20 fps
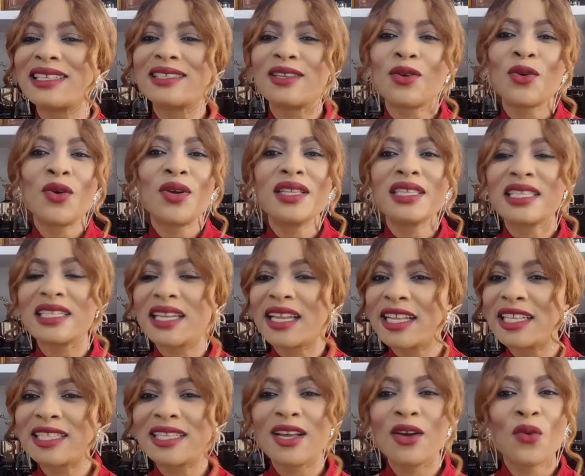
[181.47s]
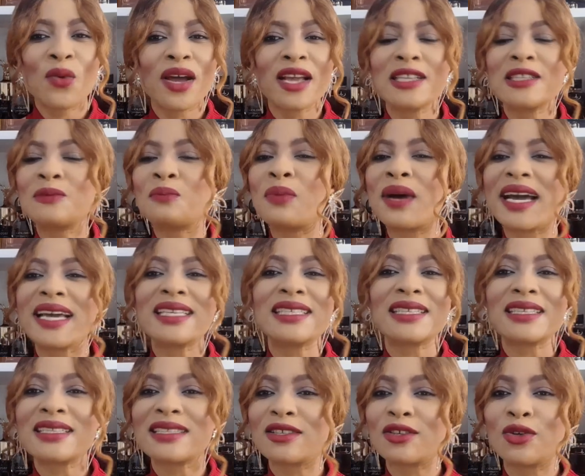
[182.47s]
this is a continent where
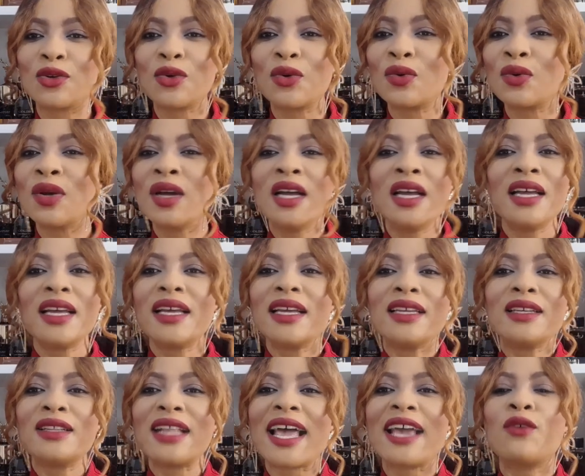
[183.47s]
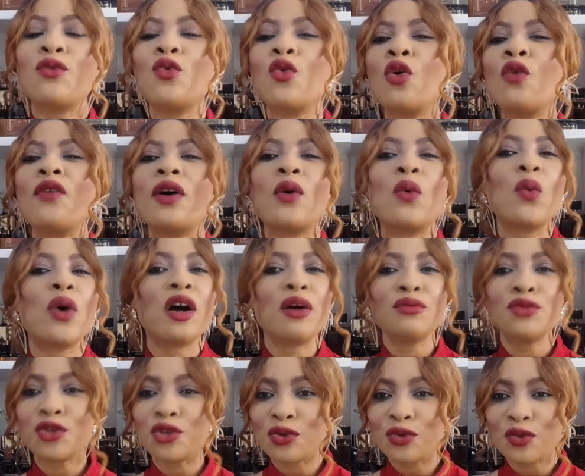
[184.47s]
spices, you know, like will
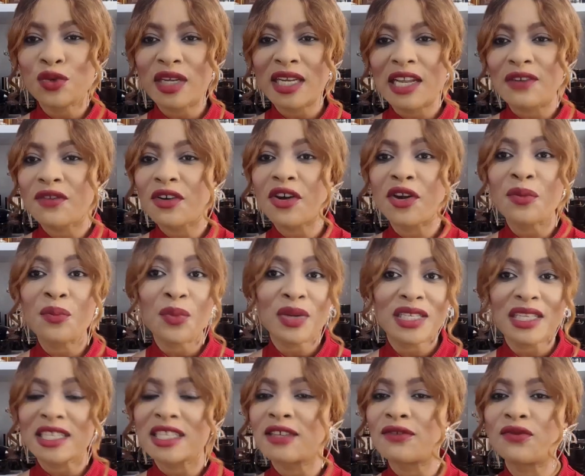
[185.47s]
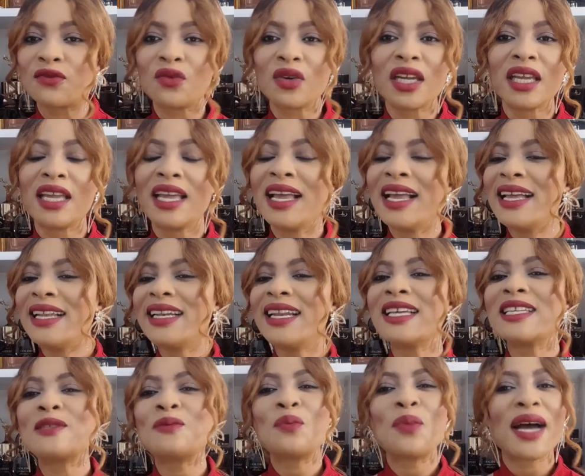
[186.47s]
overwhelm you in a very positive way.
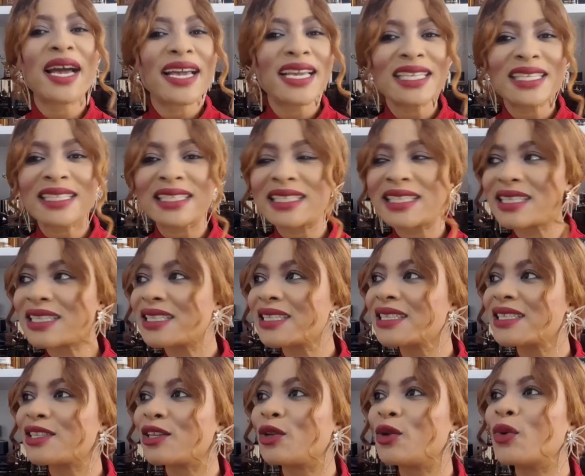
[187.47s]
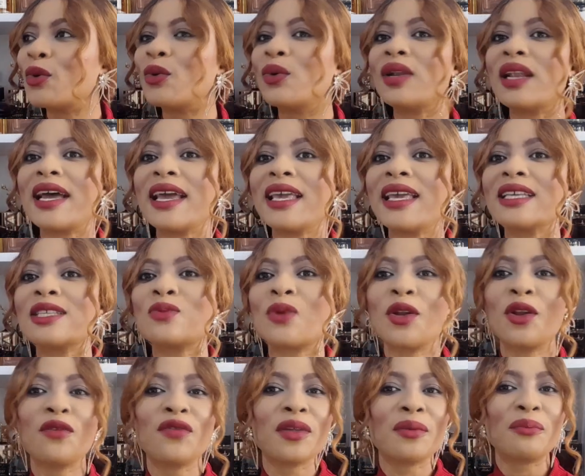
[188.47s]
The spices, you know, like it's
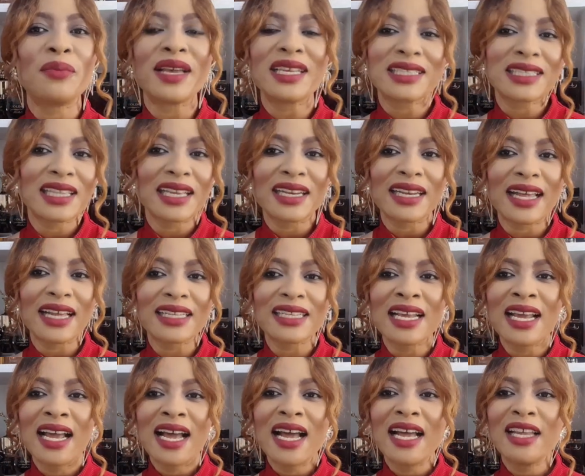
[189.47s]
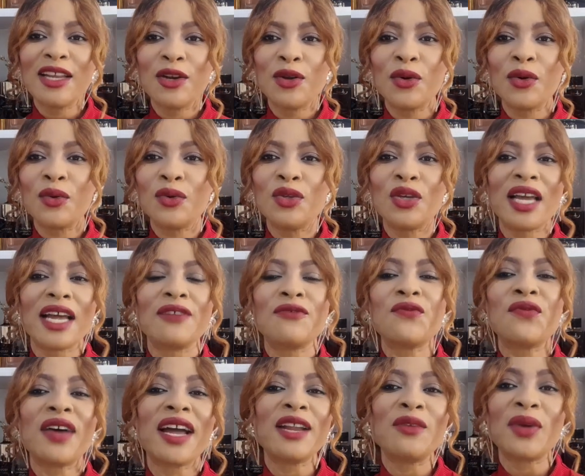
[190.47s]
one of the best thing that, you know, you can
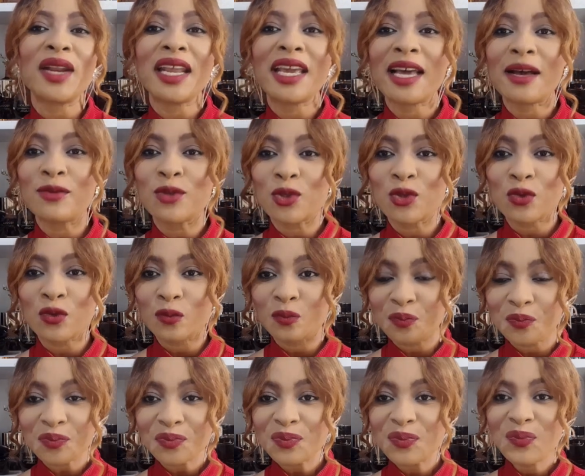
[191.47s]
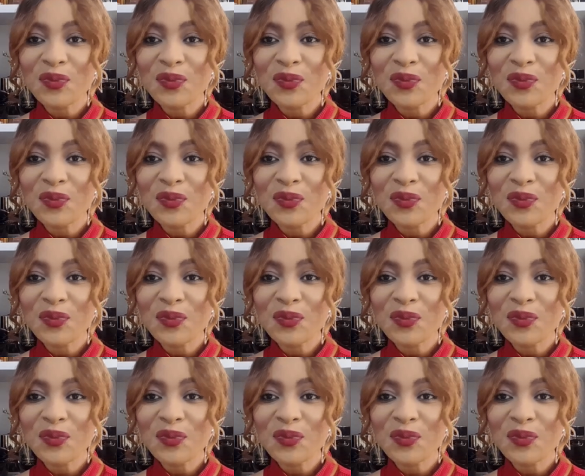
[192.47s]
find when it comes to